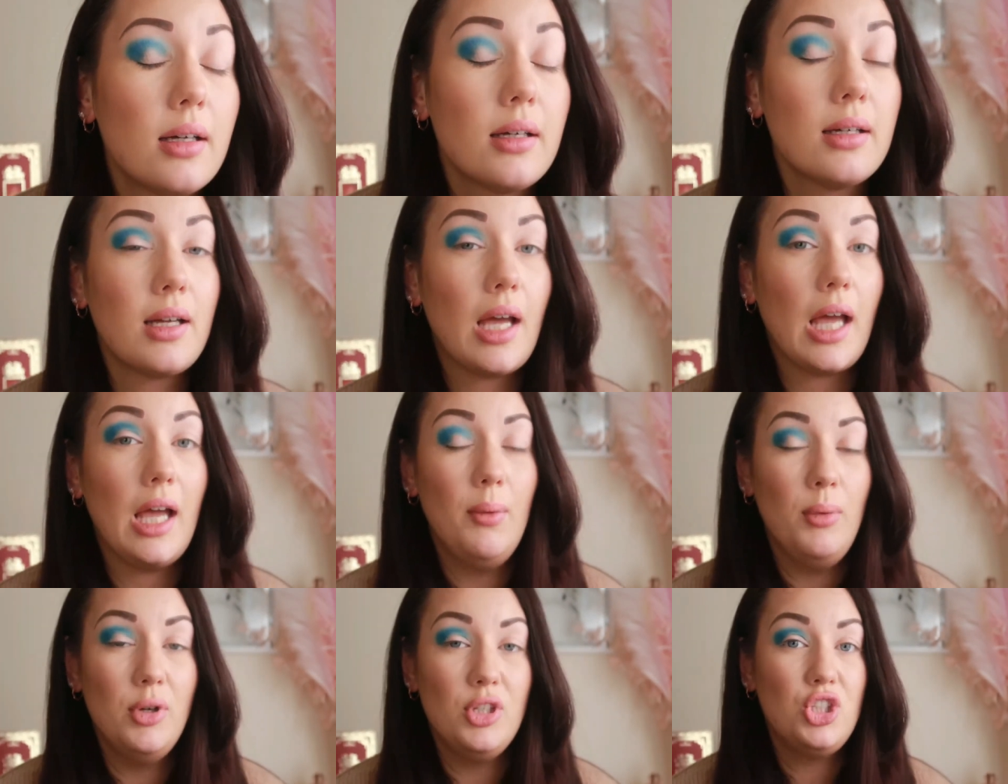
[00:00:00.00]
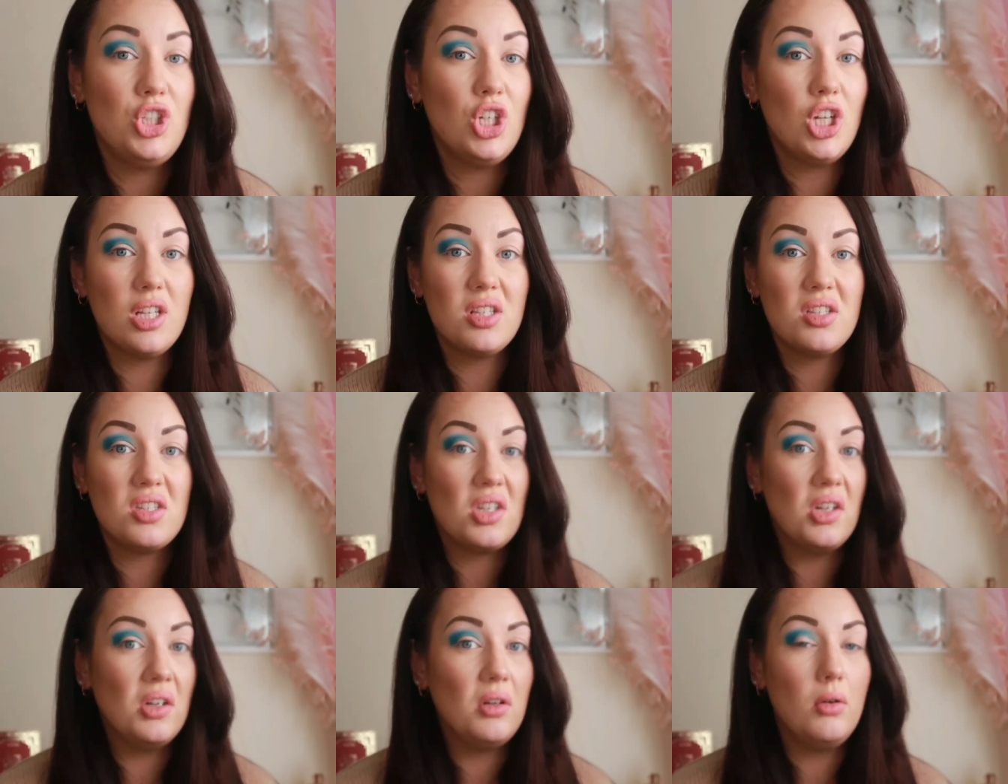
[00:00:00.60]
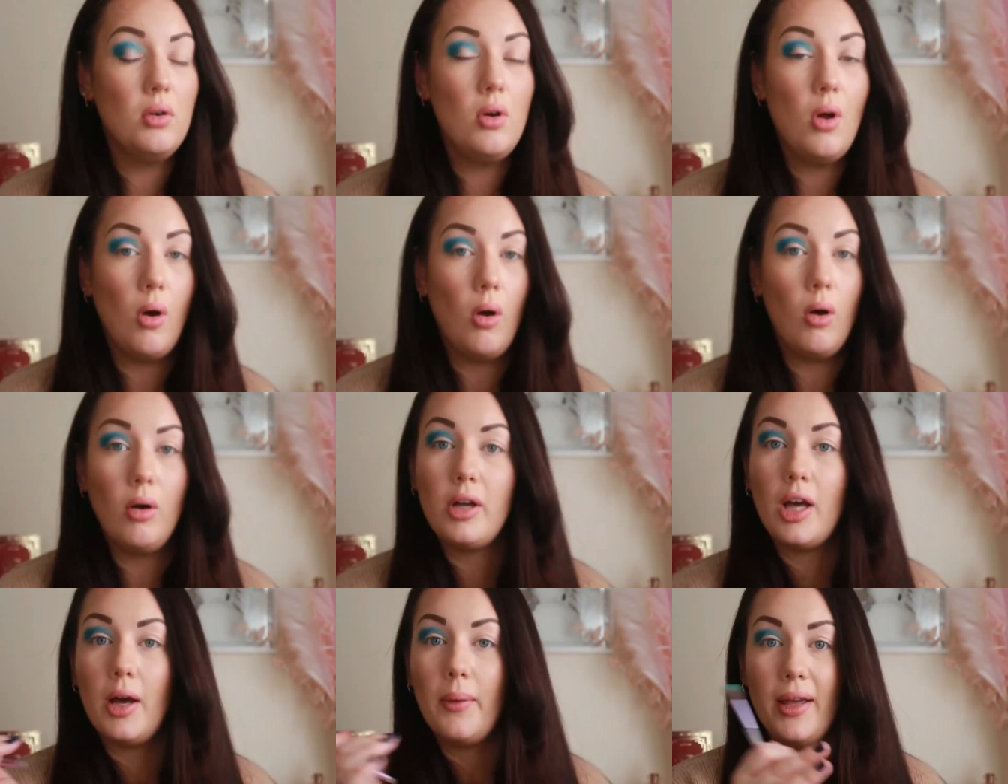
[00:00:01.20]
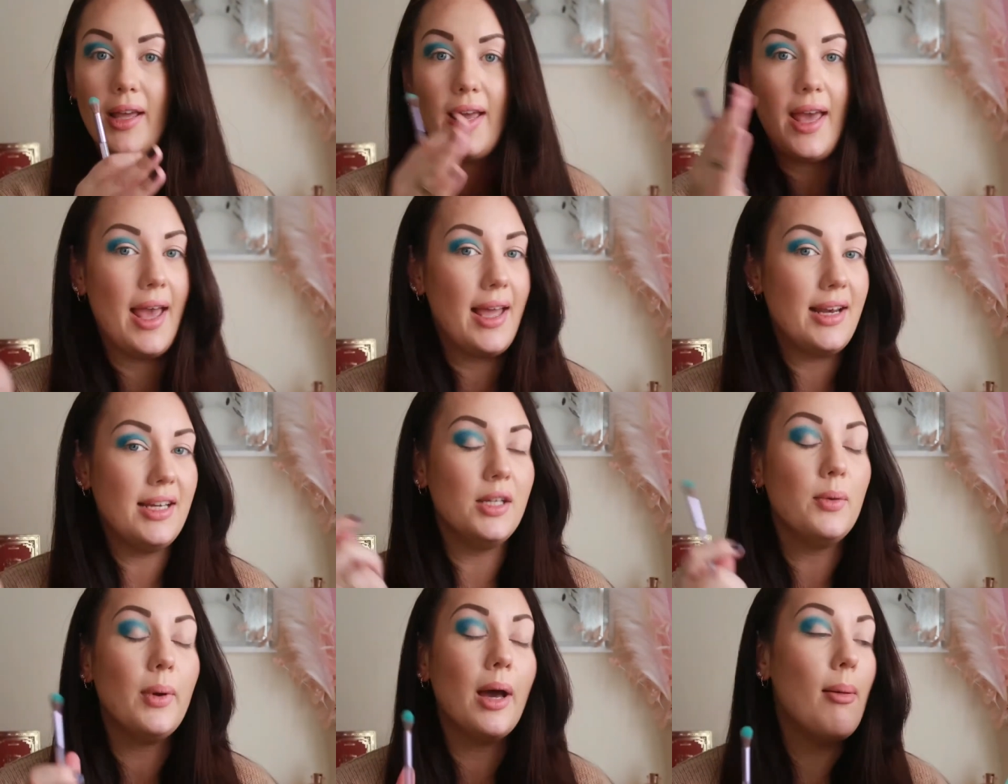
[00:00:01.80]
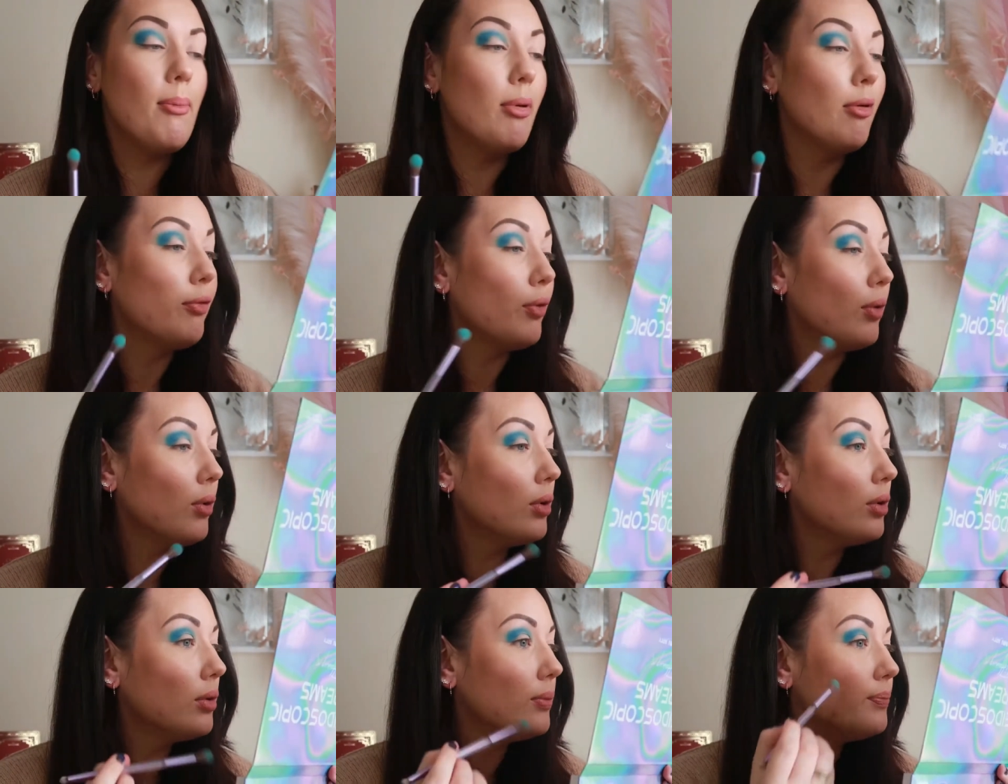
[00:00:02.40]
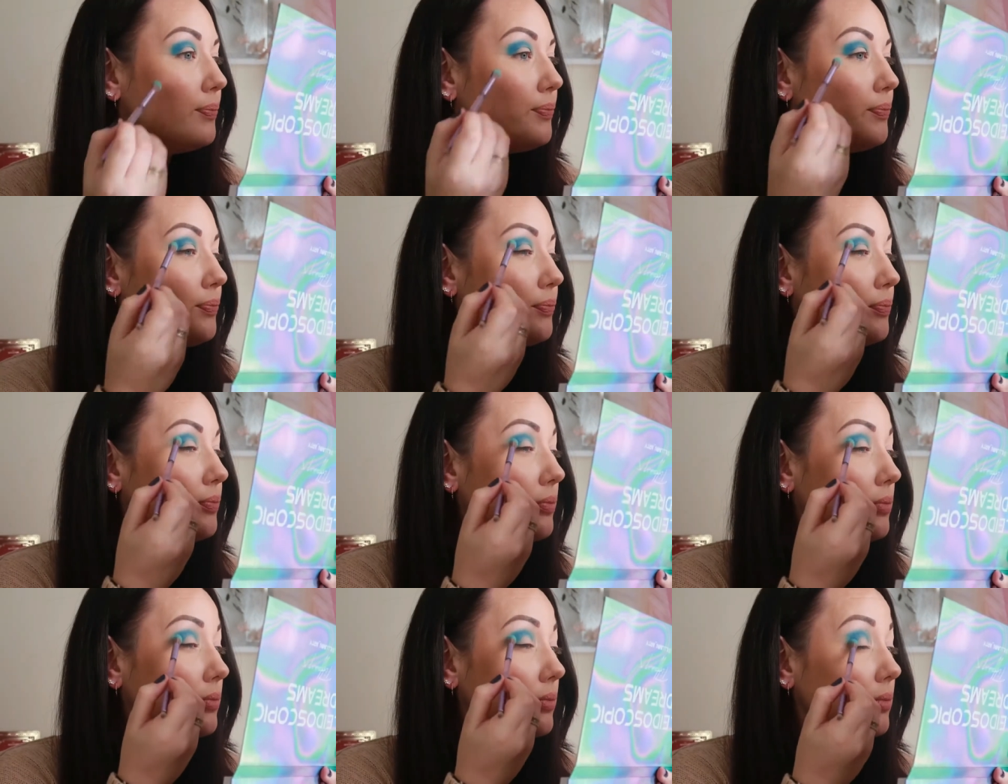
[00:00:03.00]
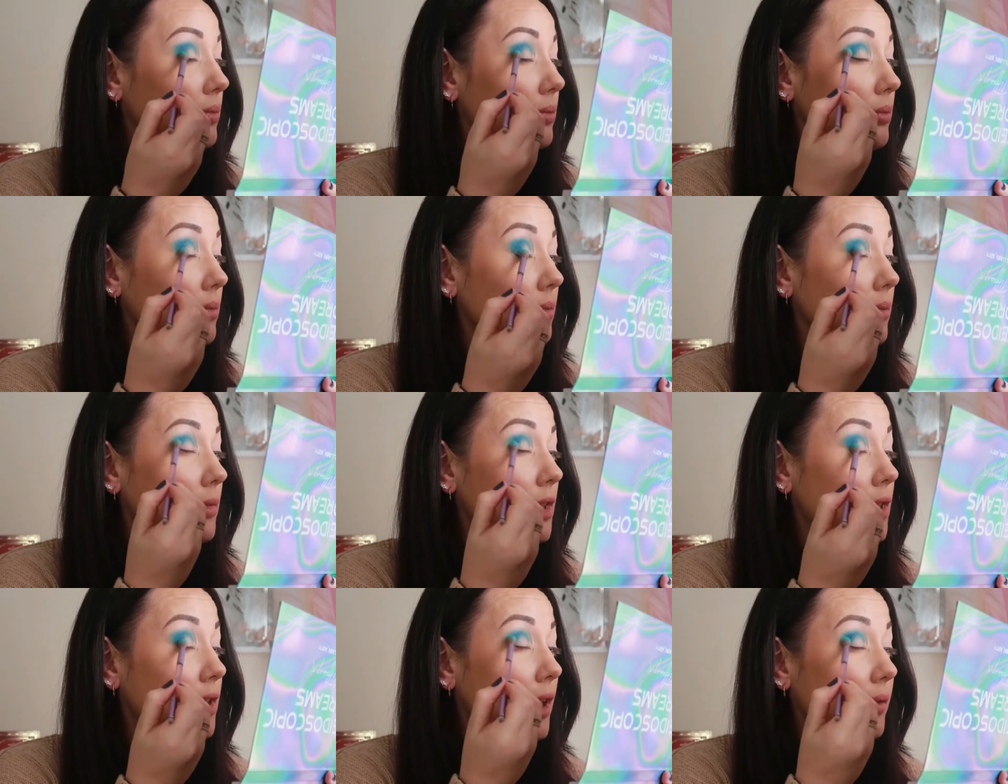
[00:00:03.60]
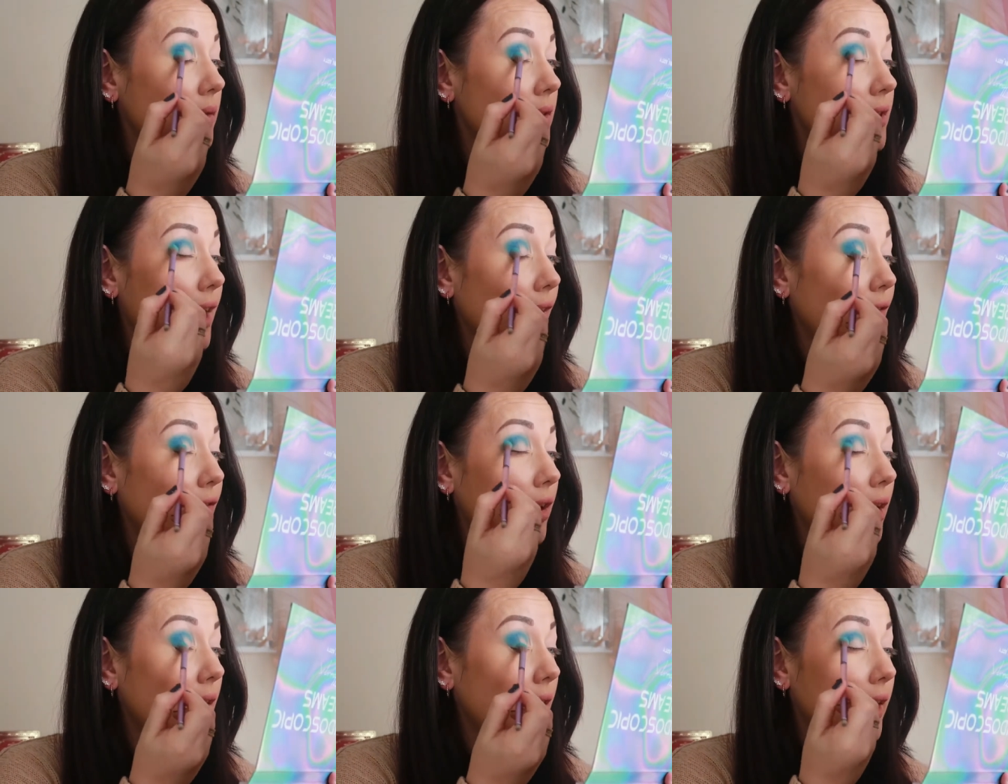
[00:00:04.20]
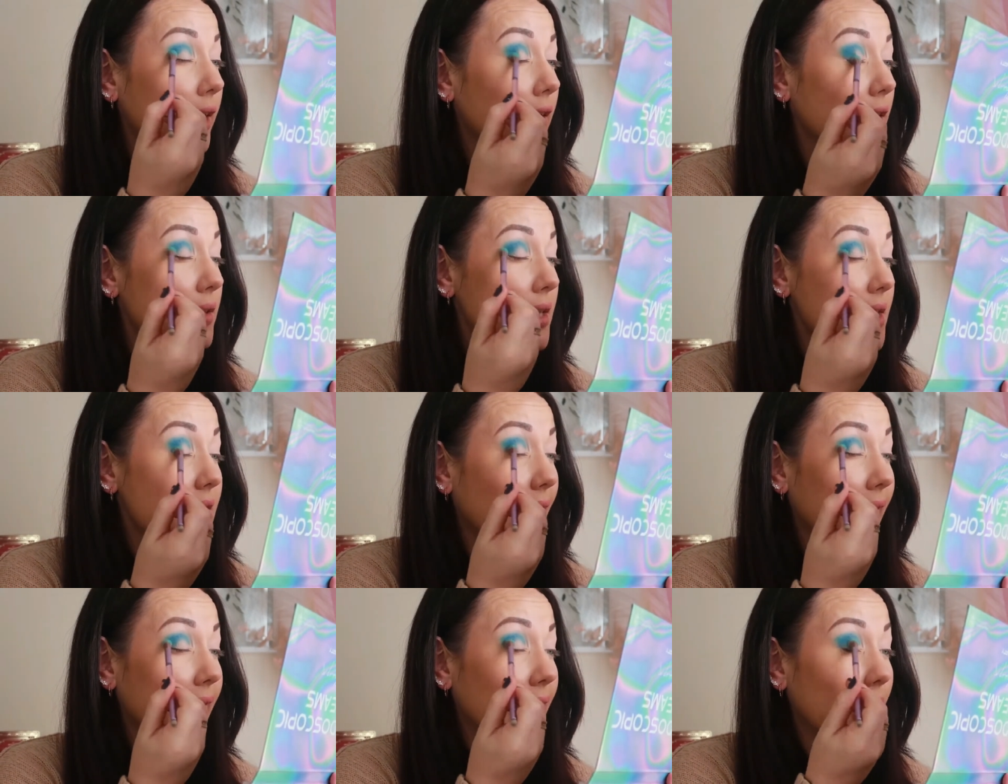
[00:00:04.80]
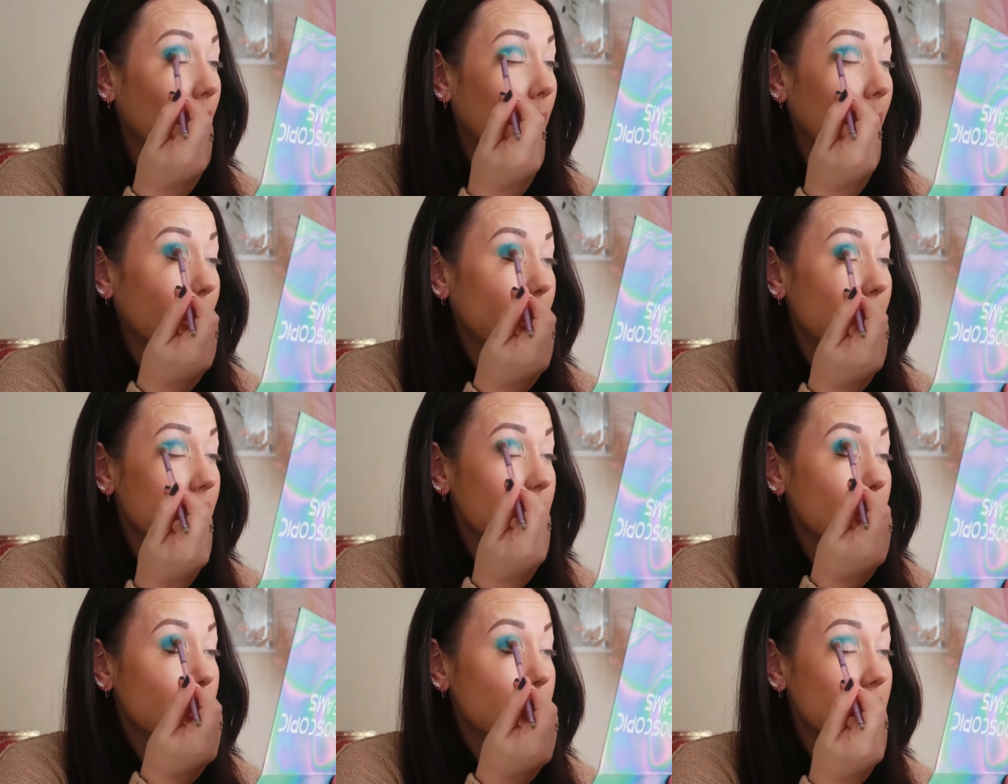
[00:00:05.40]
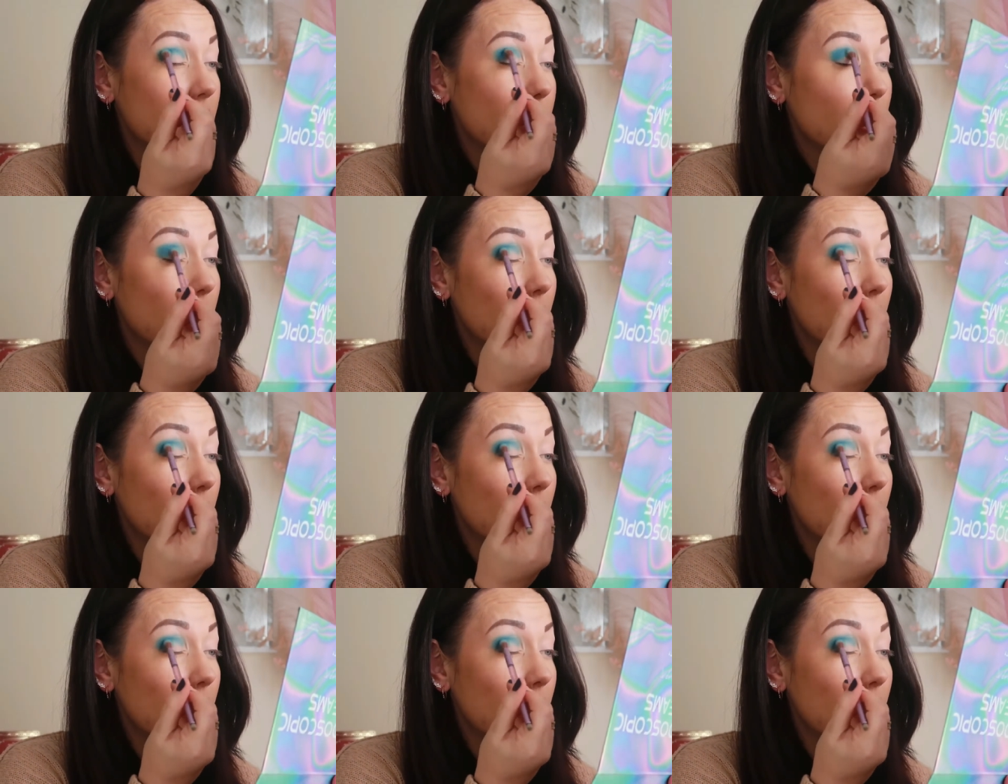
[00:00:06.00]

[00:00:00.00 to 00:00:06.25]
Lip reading: It was just not going anywhere before. So definitely use a tackier base.